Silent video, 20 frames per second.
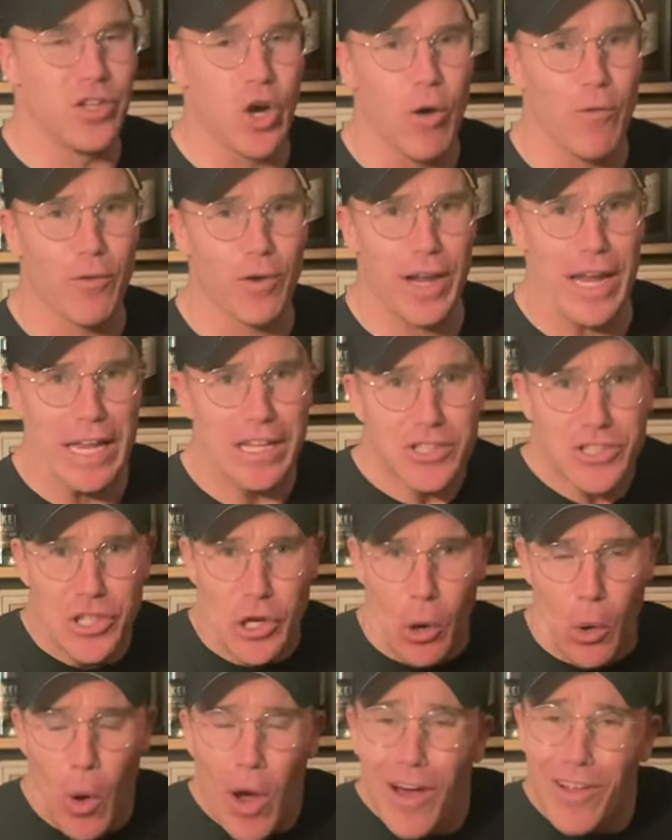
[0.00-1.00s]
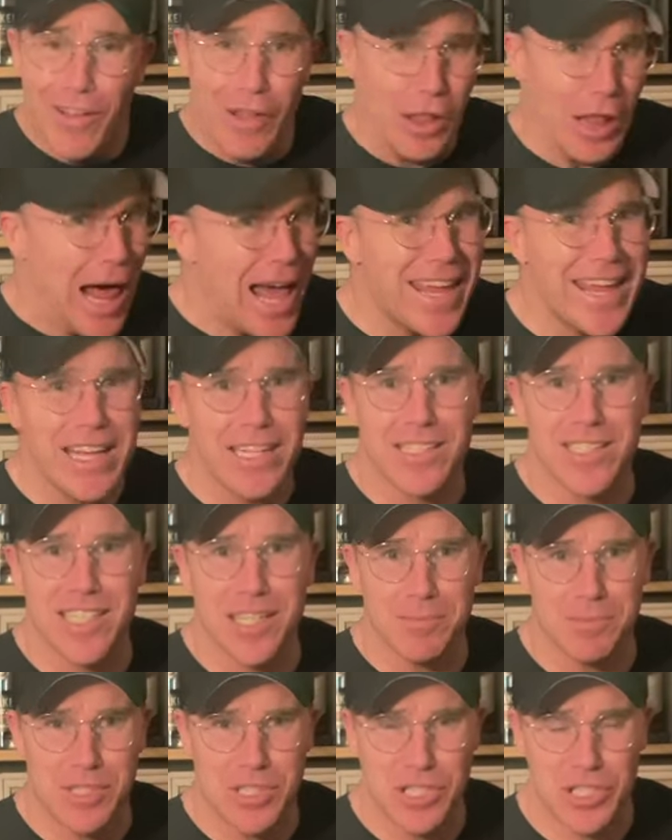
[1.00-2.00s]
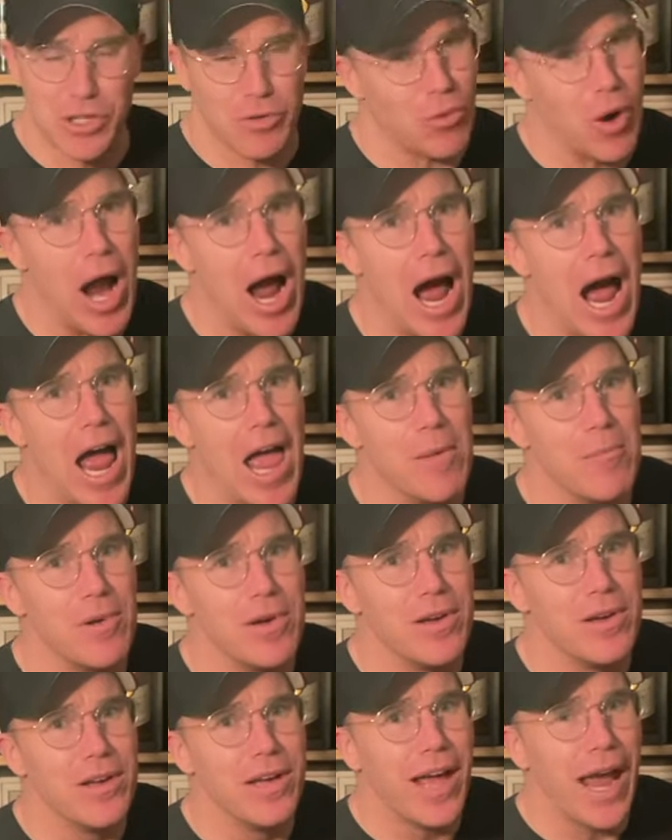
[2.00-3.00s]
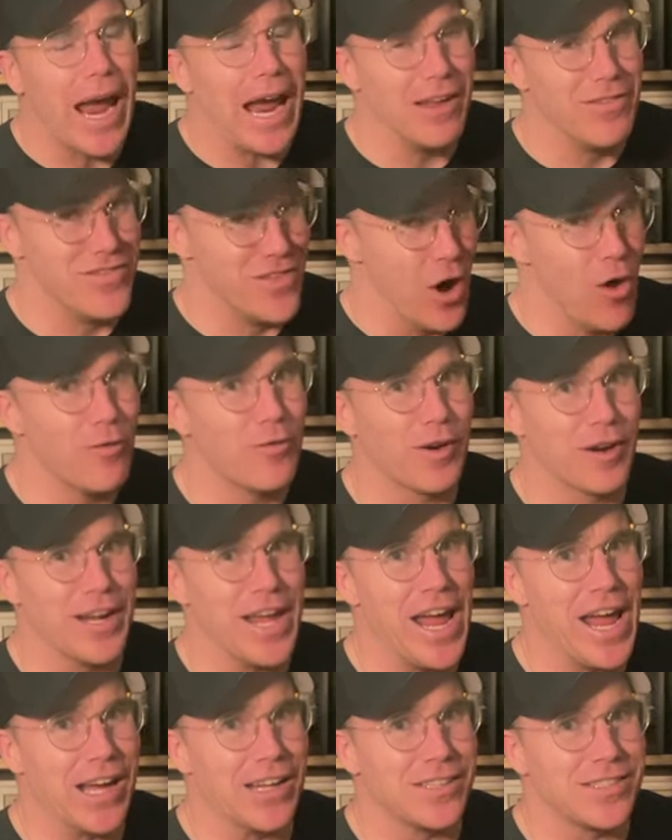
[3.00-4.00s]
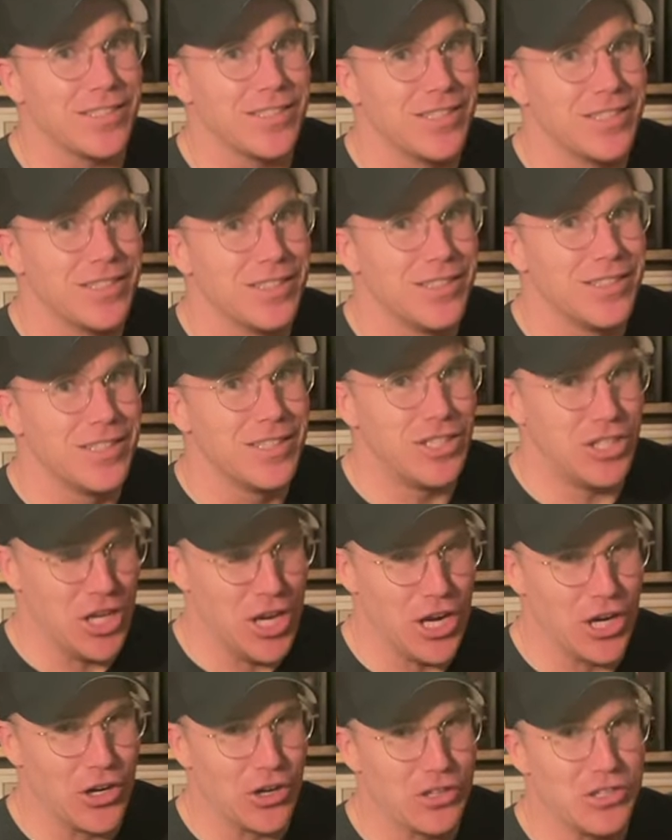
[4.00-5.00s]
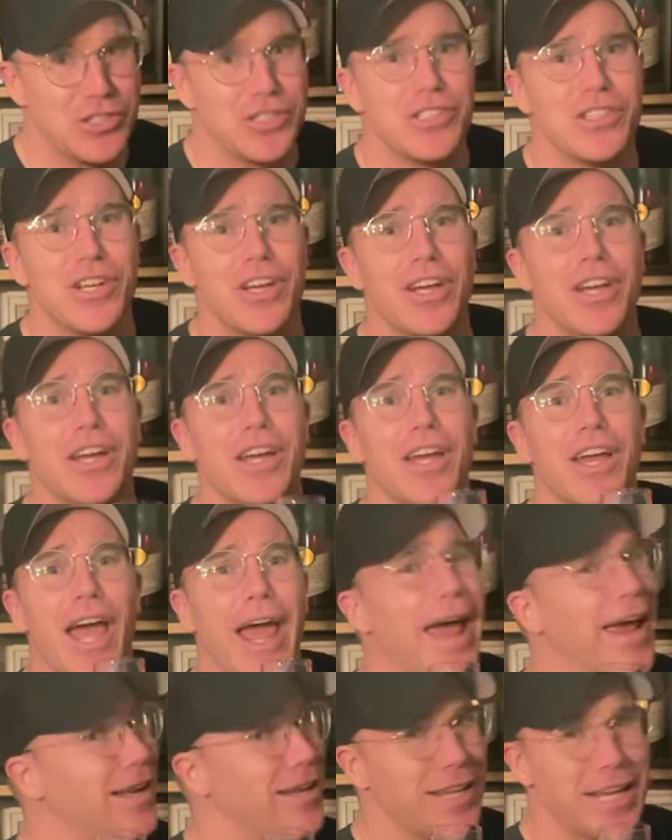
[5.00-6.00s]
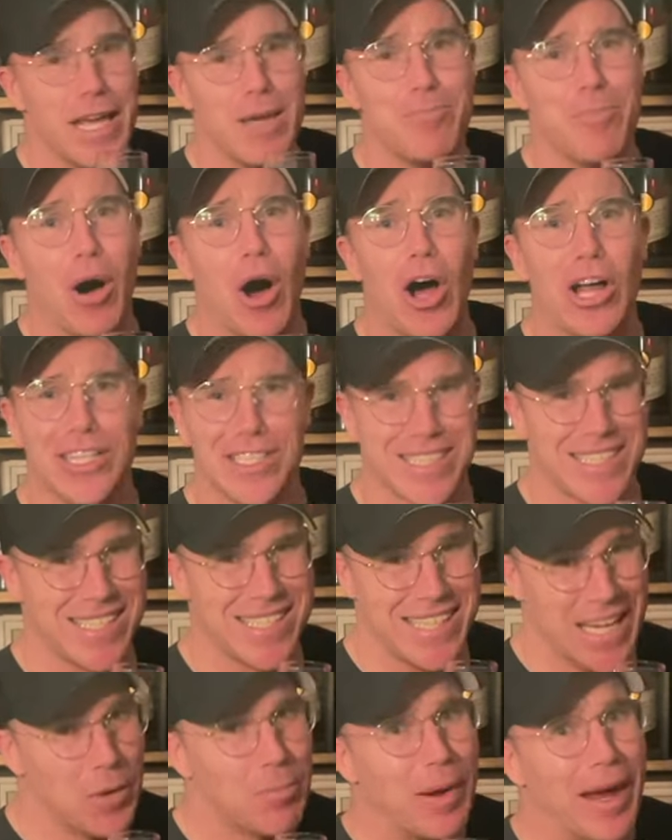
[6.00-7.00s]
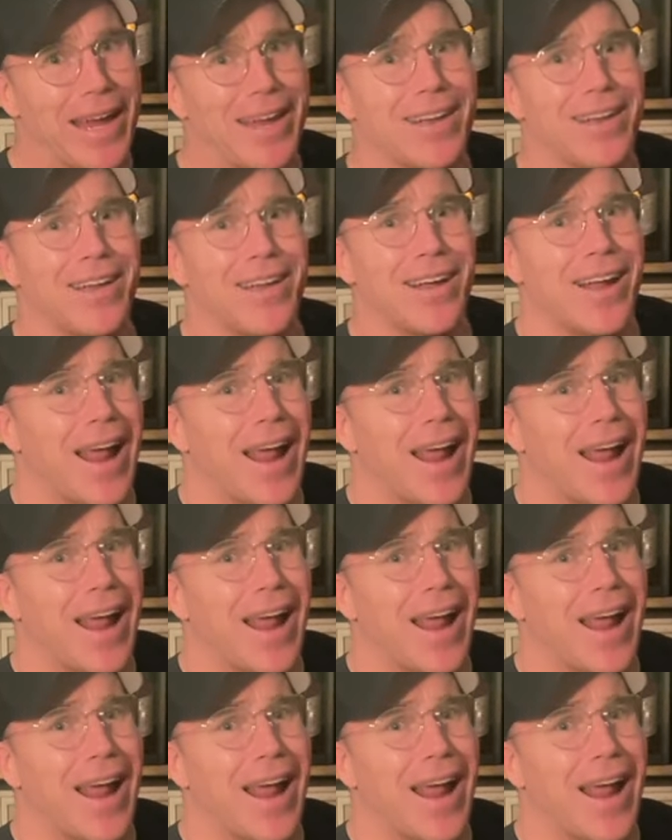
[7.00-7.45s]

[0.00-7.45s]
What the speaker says: don't forget to like and subscribe. And don't forget, cheers, and keep on sipping.